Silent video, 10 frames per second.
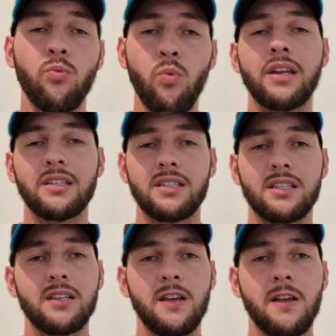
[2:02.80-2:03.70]

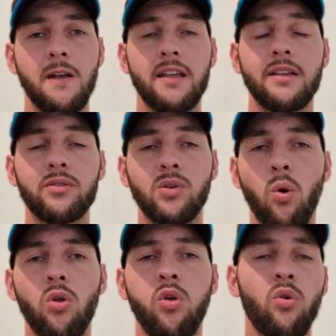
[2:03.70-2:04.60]
once, and that was
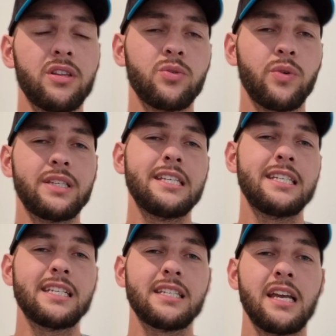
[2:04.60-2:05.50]
Hawthorn in
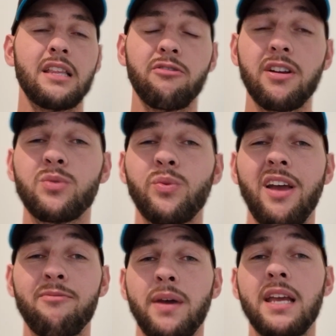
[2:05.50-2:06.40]
2016. The rest we
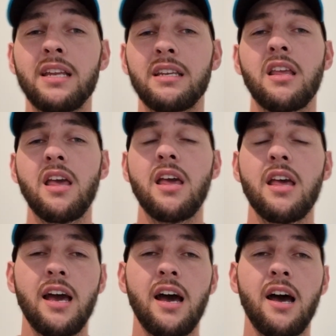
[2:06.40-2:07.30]
have beaten.
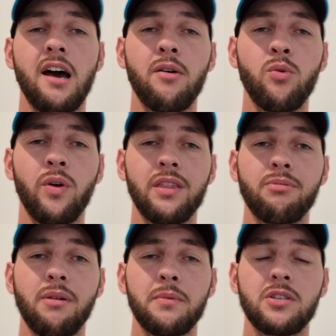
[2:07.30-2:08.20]
Who won the
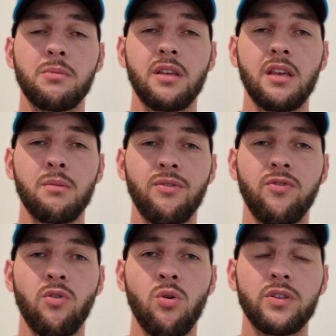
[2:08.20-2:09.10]
premiership the year
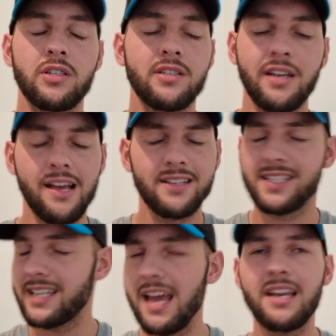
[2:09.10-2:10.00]
before, which is an
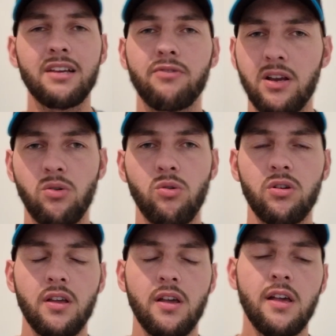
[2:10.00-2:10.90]
outstanding record
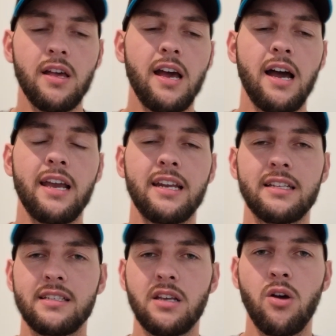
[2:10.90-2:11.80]
in
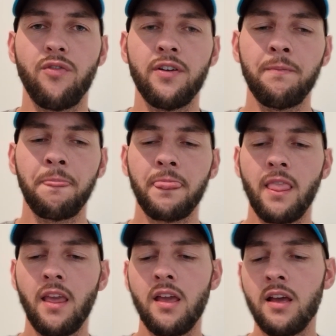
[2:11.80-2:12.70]
itself. And
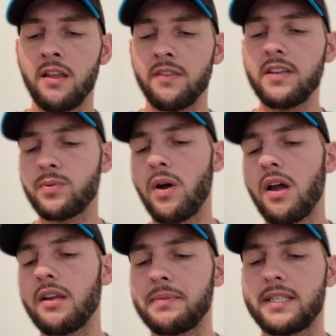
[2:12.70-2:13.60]
this one
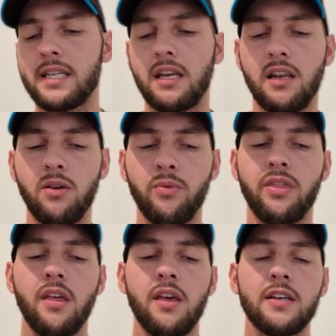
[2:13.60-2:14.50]
in particular, with
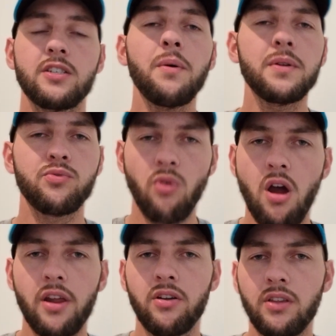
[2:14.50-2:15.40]
so much
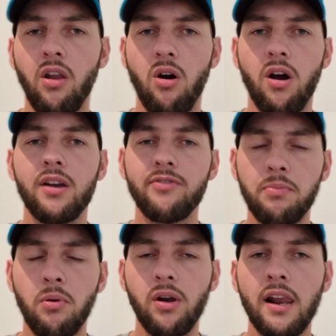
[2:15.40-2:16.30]
riding on the line for
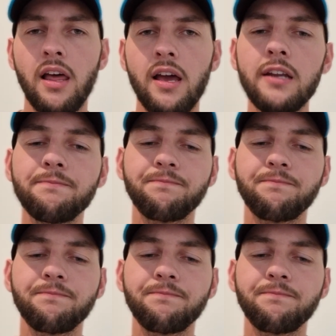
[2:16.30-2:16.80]
Port Adelaide,